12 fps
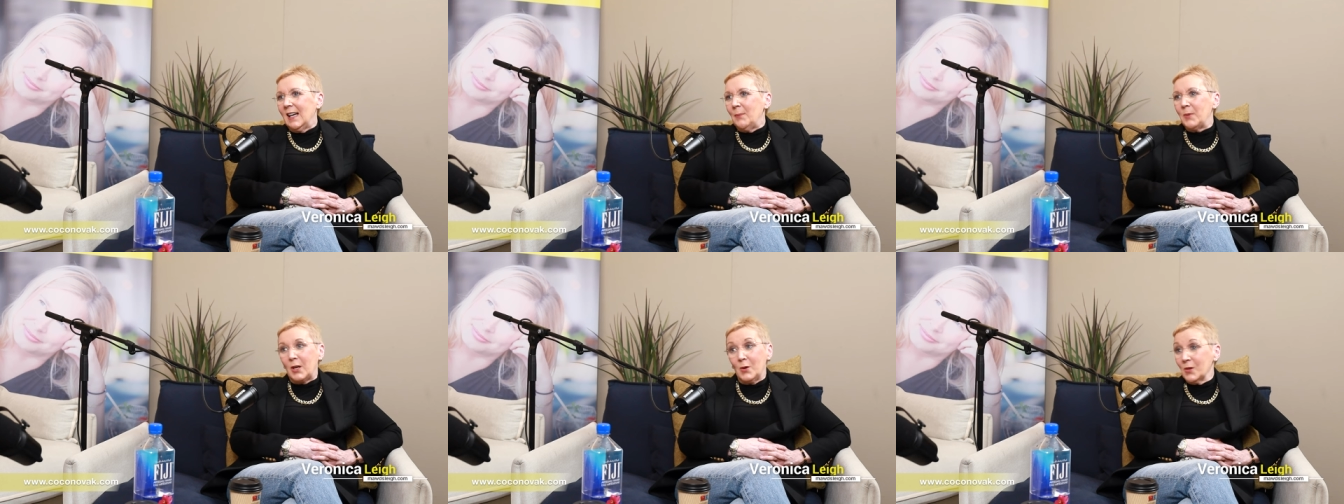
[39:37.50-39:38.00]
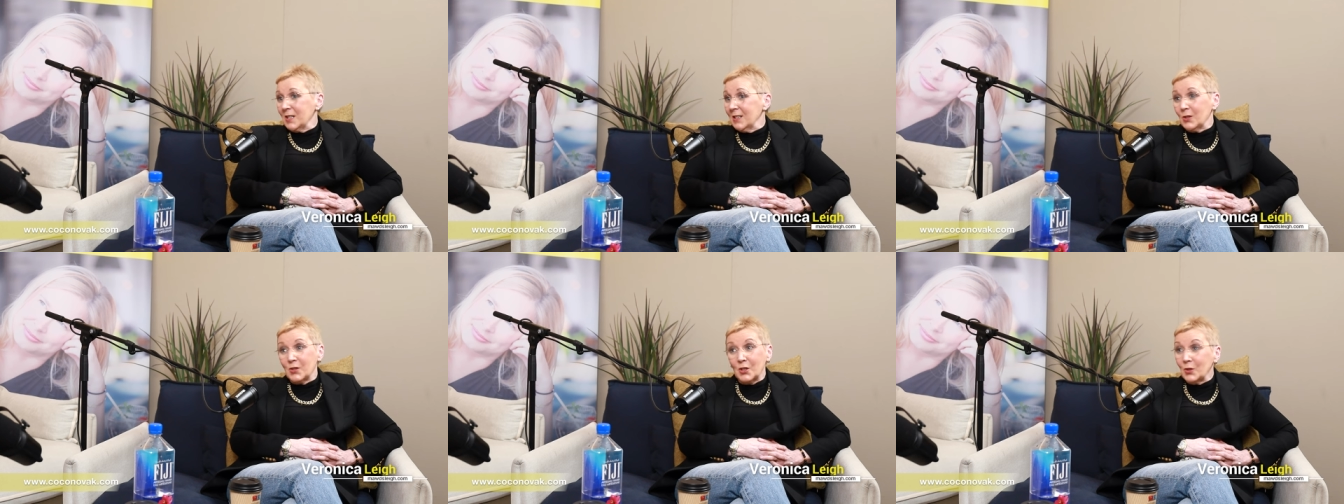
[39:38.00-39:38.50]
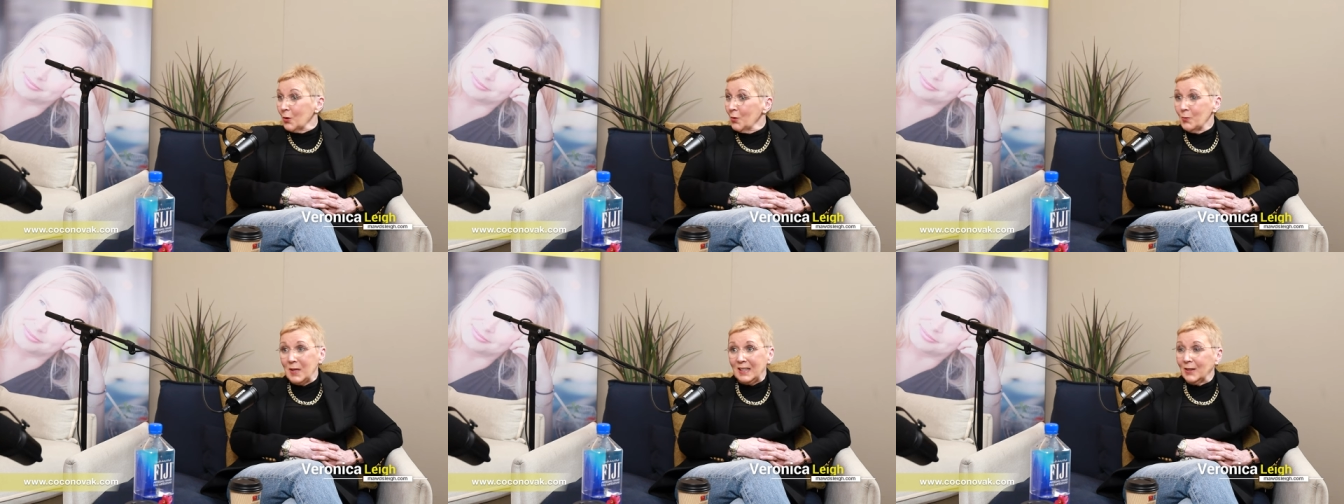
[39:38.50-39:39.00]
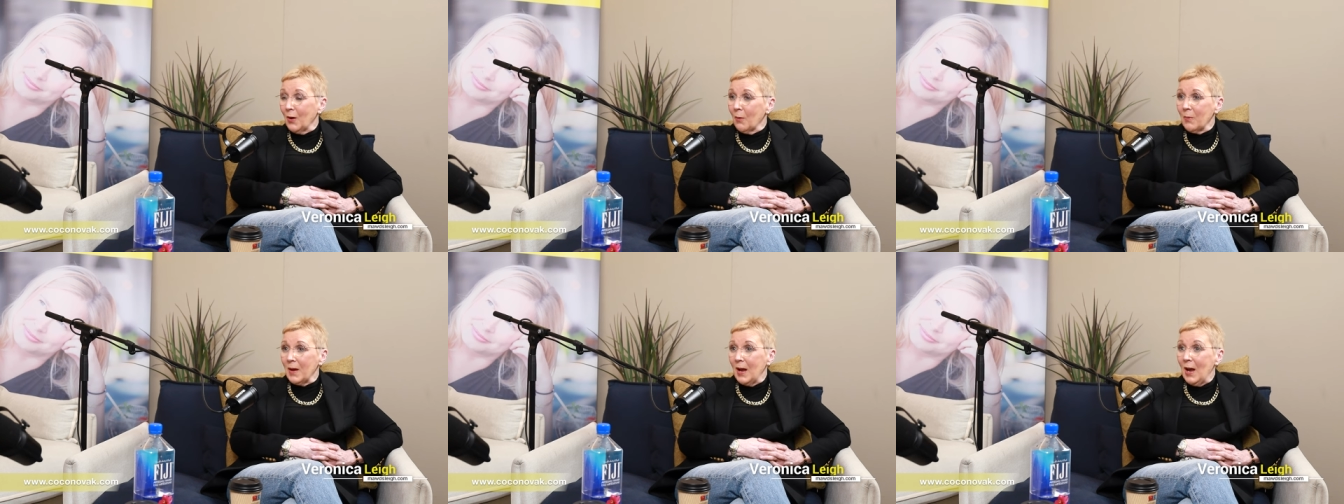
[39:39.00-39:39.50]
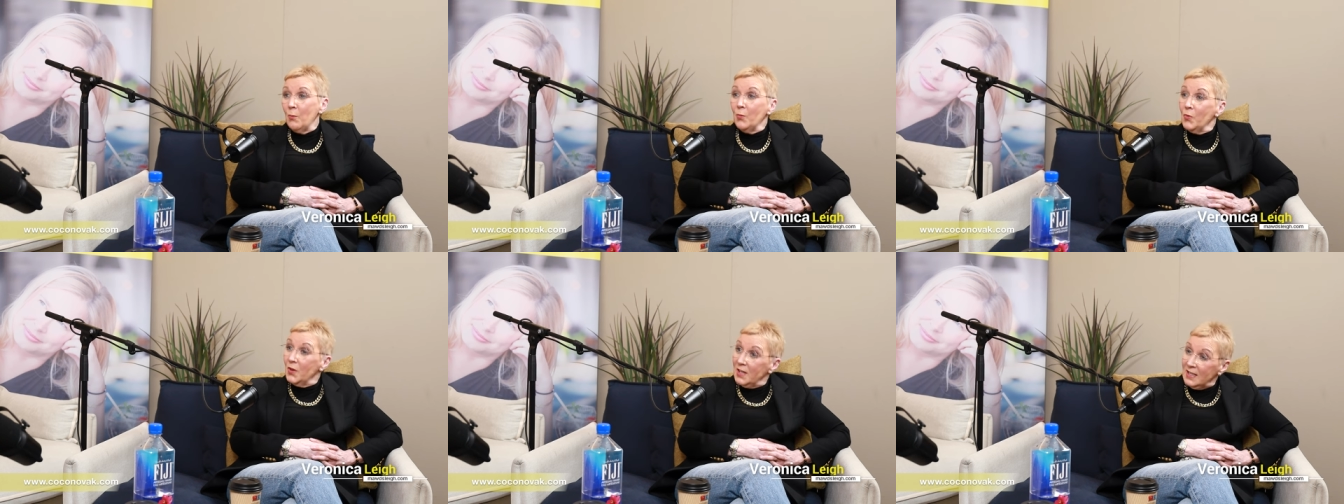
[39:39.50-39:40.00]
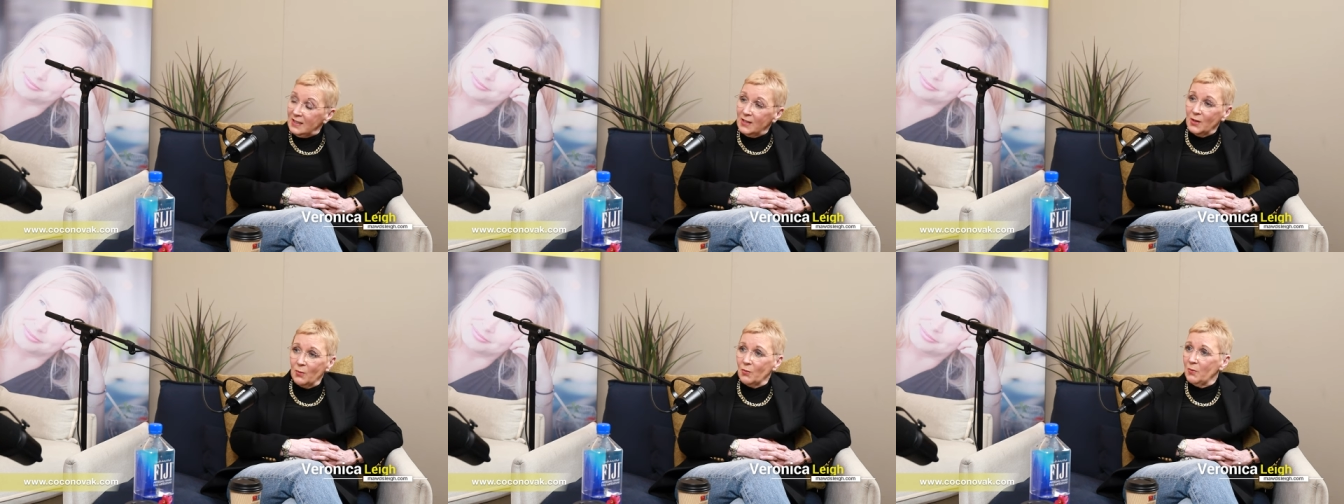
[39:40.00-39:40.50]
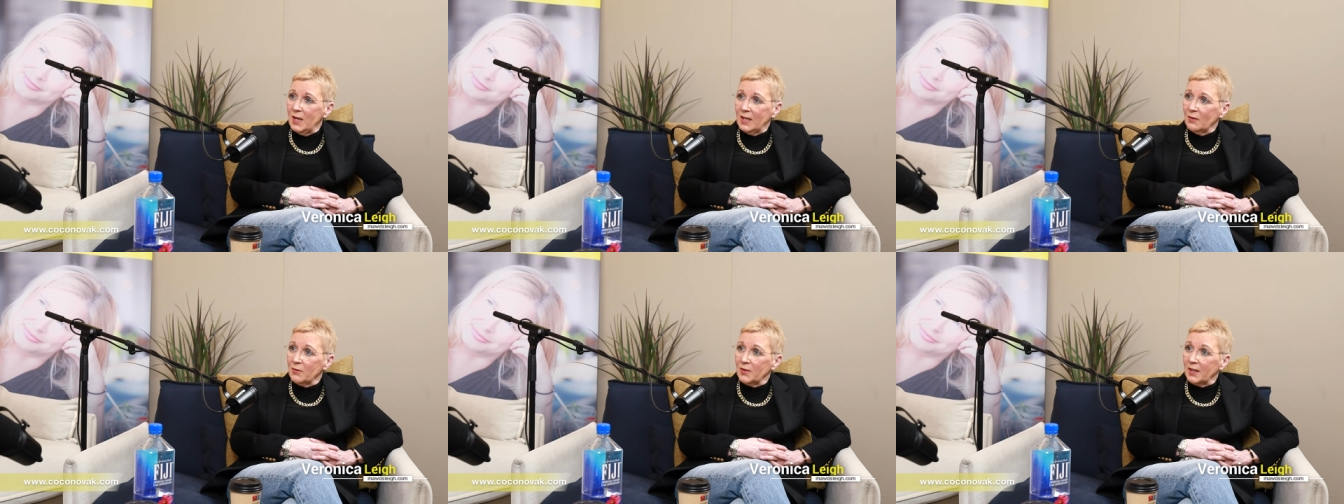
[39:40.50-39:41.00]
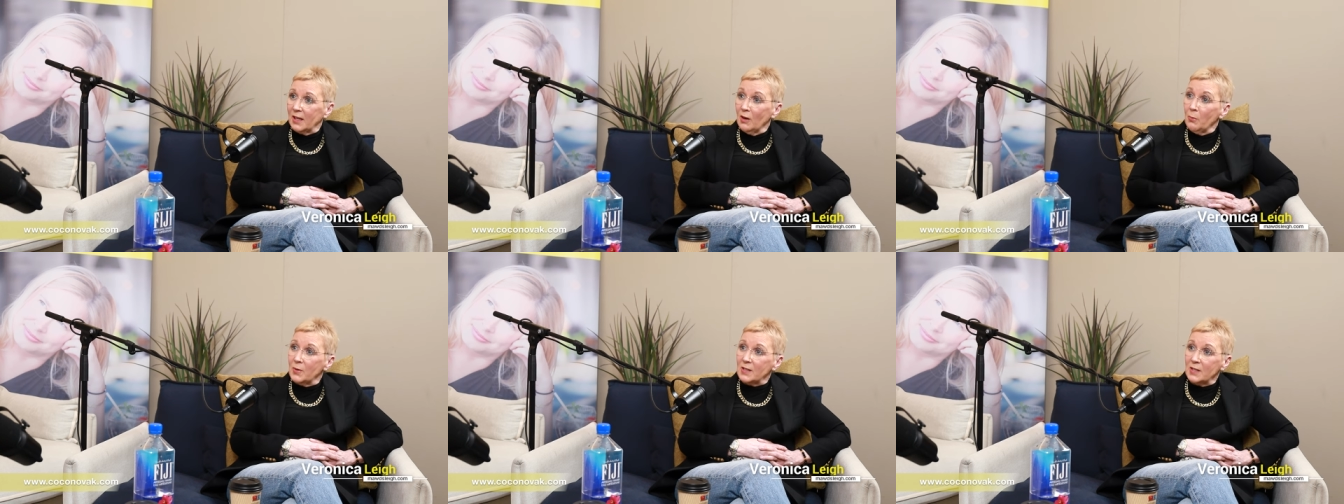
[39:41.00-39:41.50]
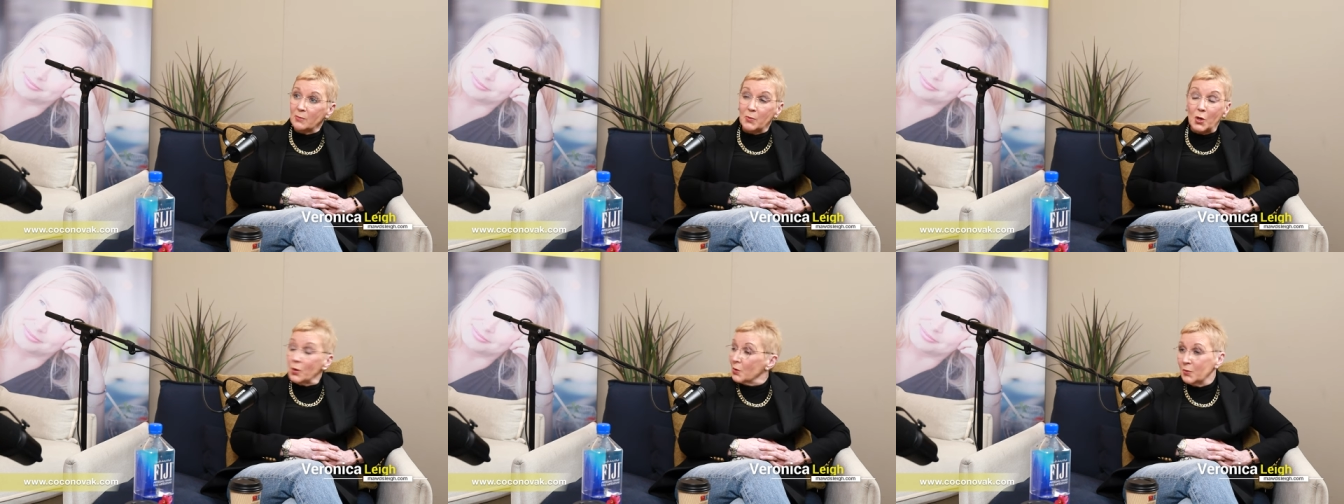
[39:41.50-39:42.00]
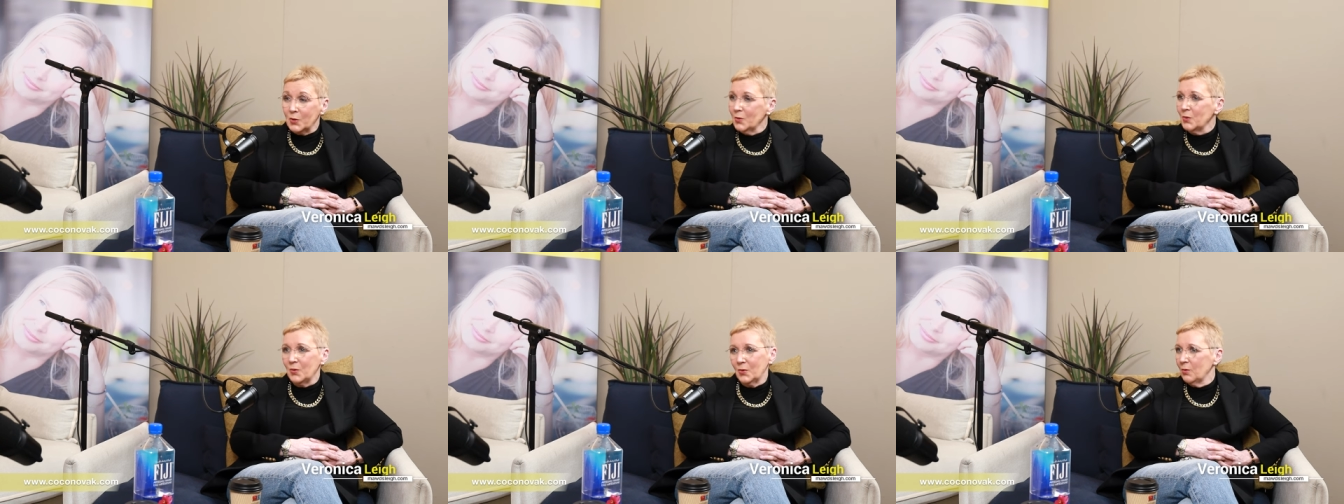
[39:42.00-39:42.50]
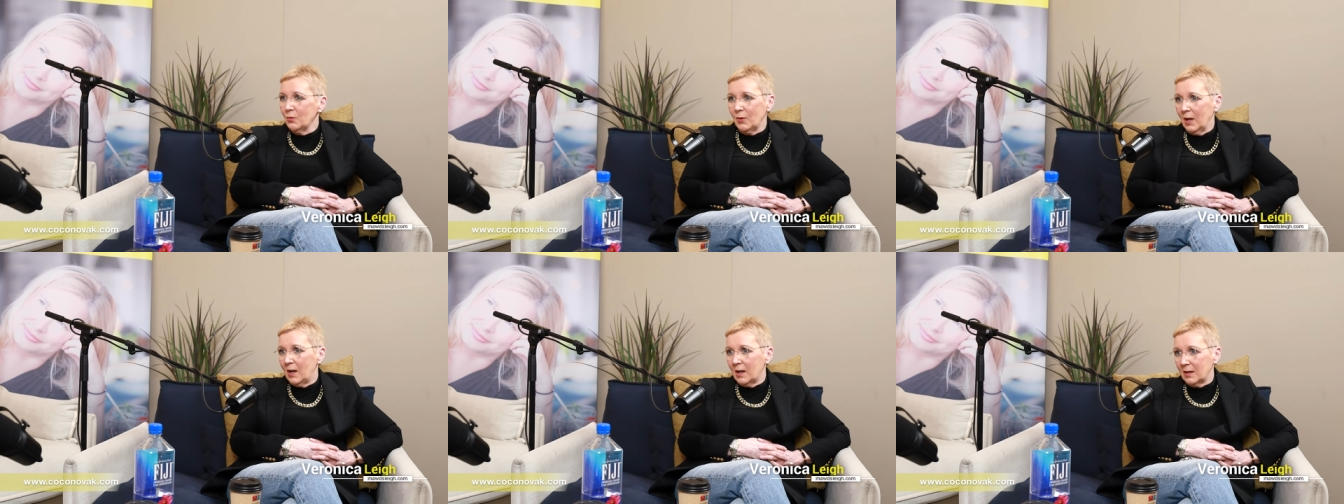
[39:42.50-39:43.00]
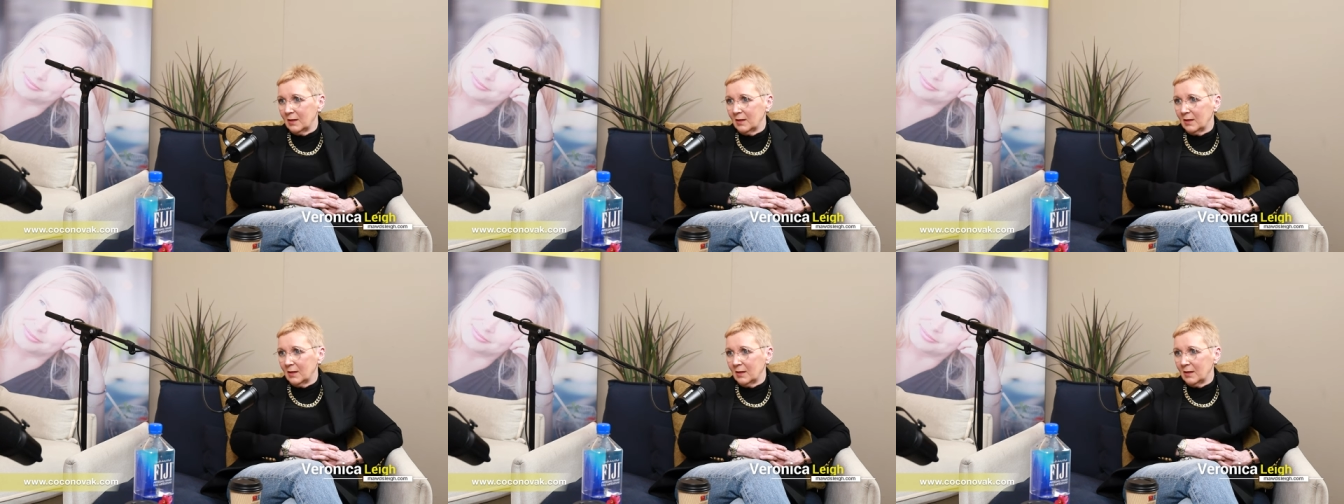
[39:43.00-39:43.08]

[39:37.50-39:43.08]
because it's just all made up. And the reason that we make everything up is because we don't know who we are.